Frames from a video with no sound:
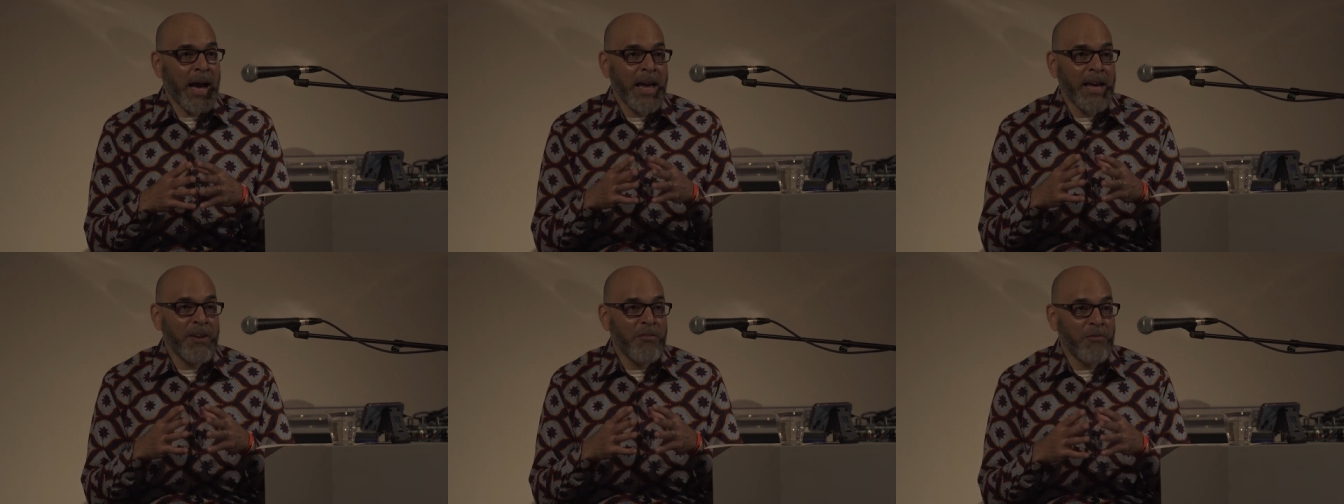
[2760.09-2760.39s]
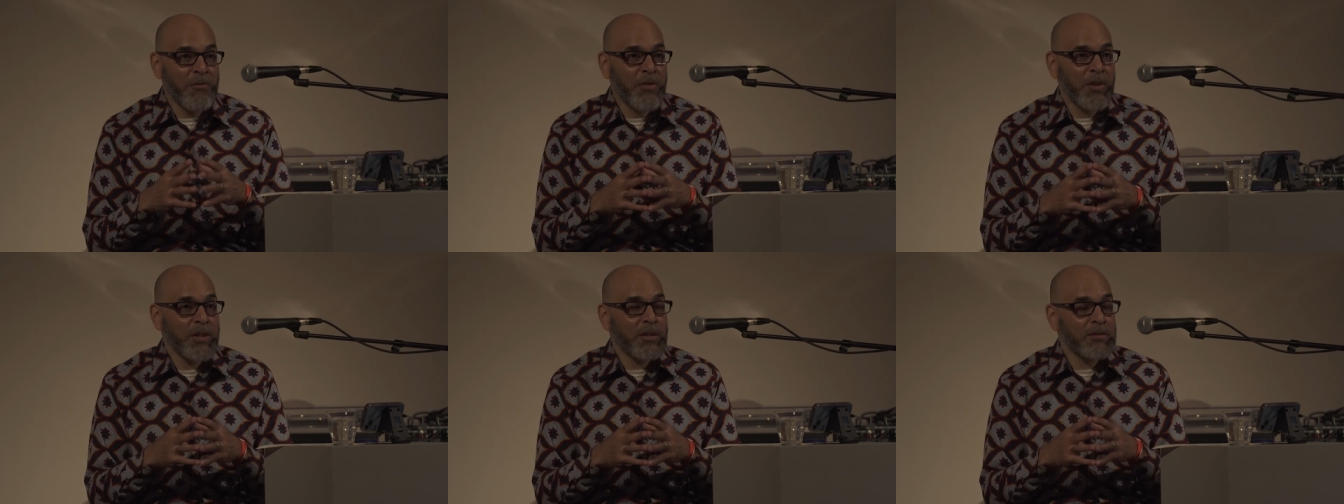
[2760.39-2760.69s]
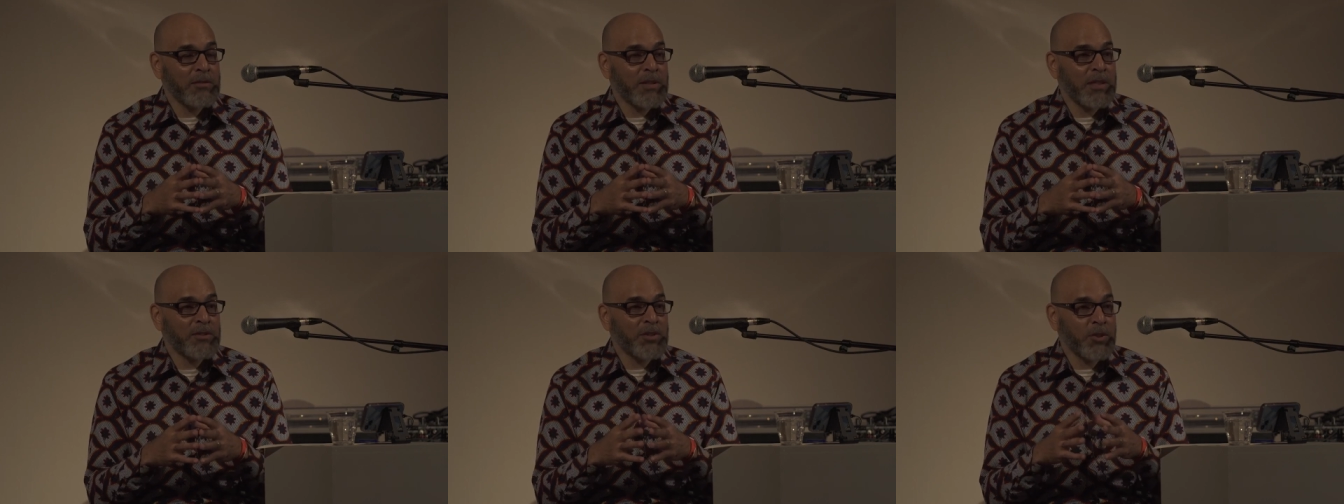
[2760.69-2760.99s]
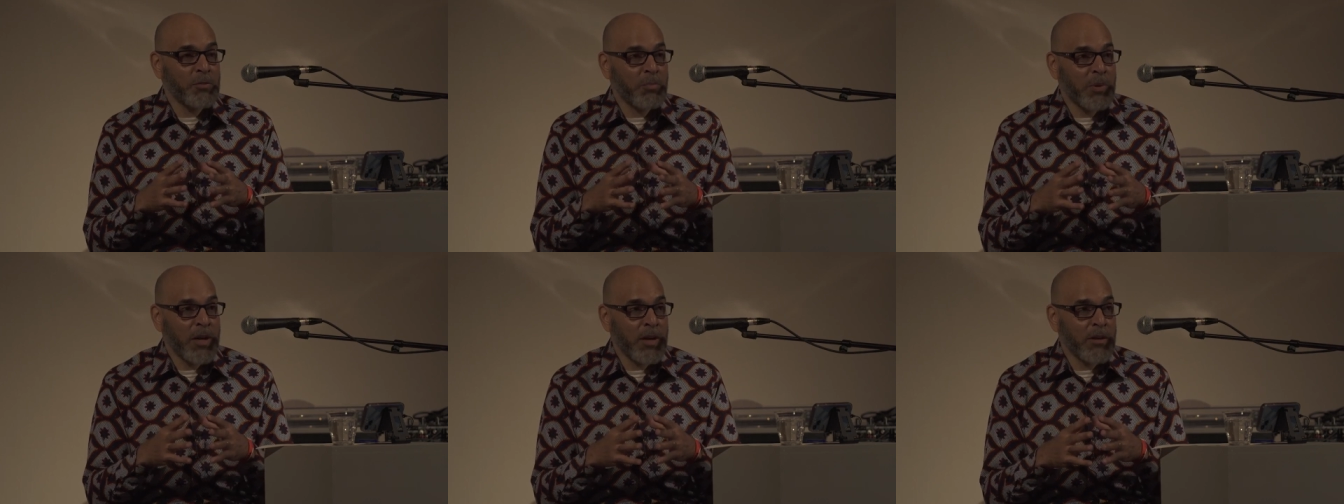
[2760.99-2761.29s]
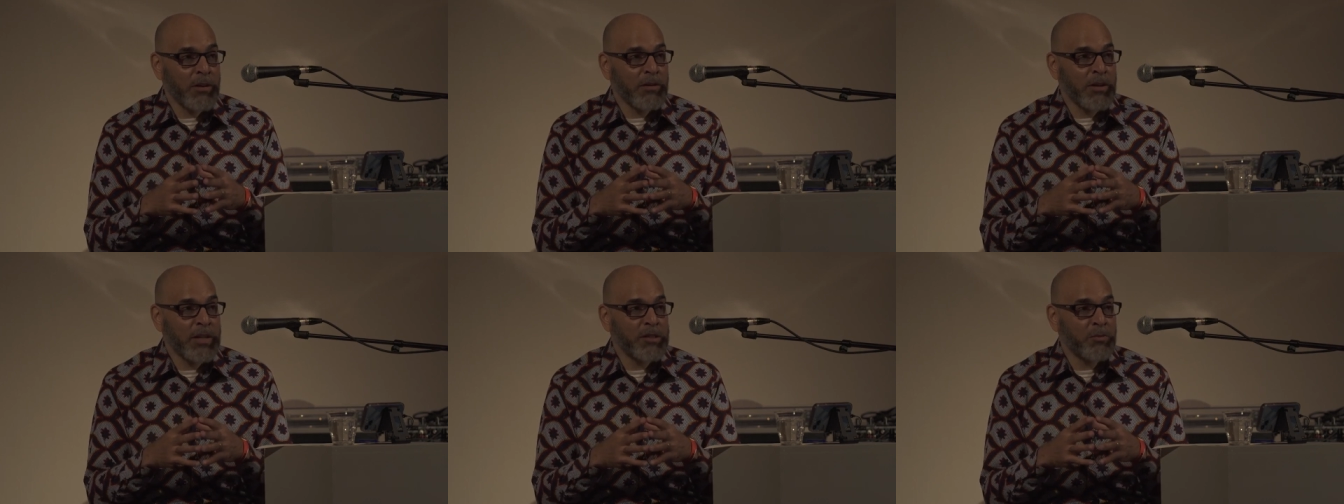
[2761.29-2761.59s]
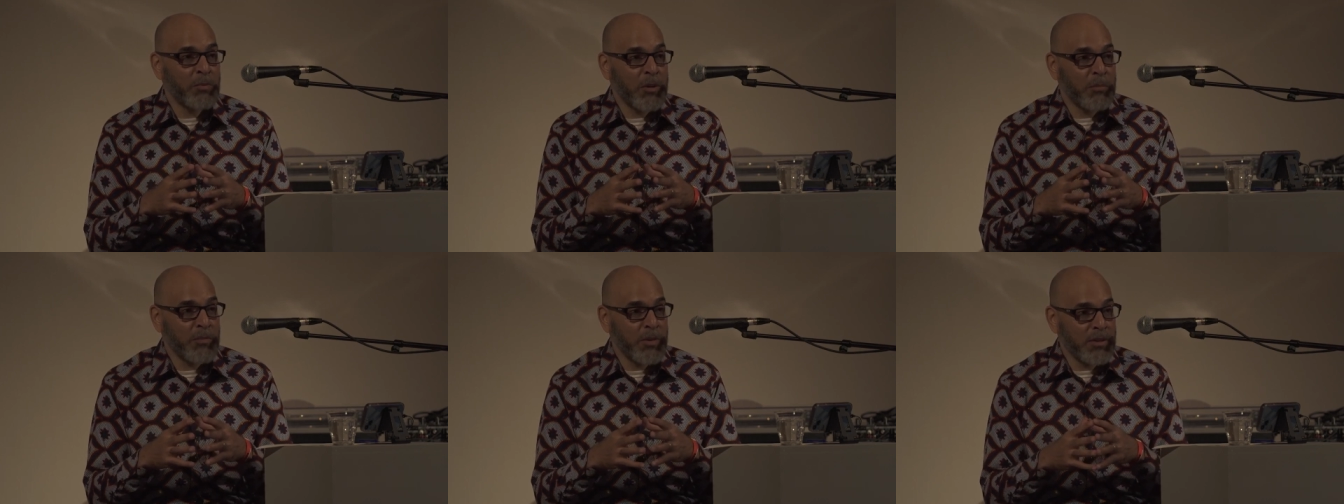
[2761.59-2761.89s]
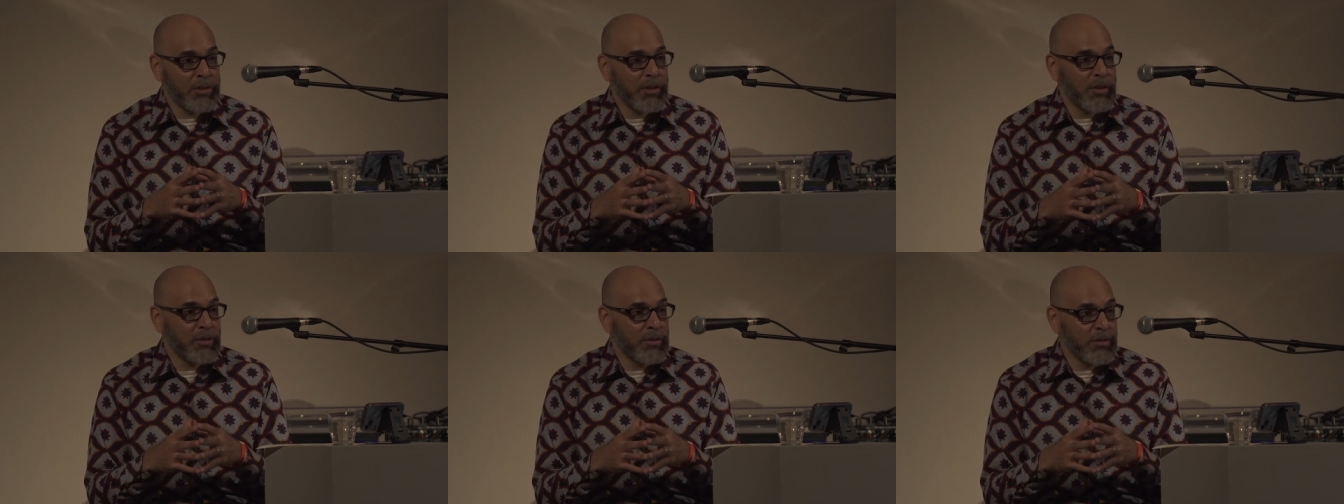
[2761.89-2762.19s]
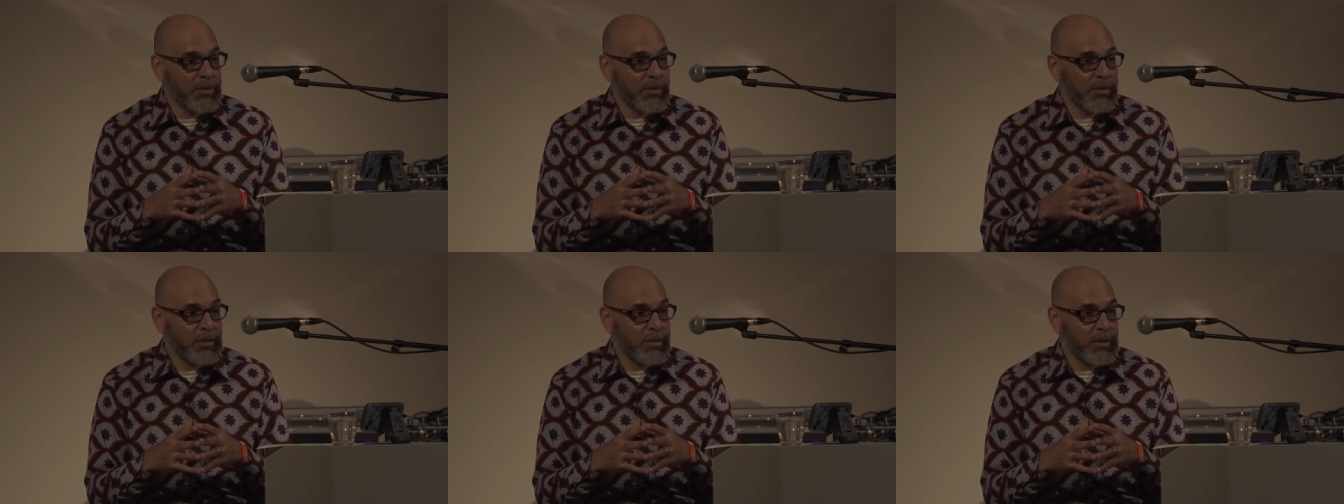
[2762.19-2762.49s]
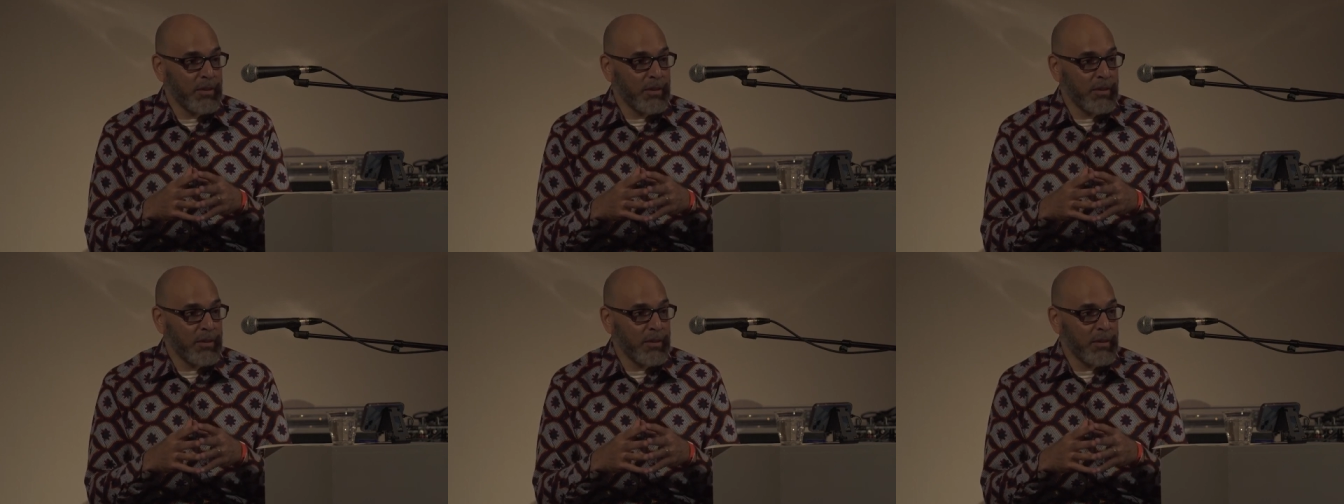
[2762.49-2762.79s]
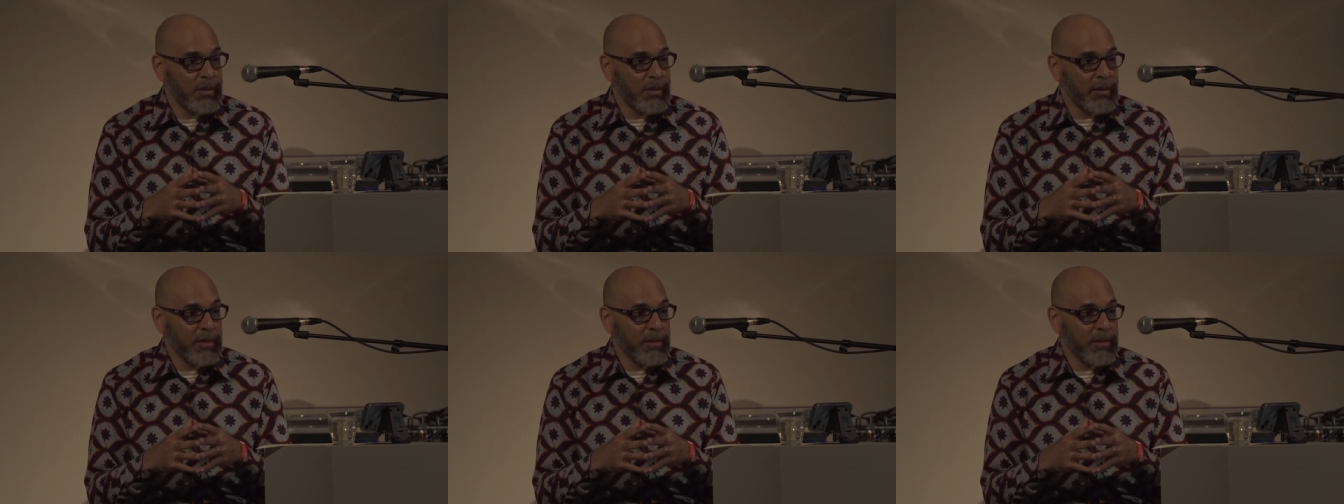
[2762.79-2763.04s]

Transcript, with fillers: I have felt that Chappelle has been misunderstood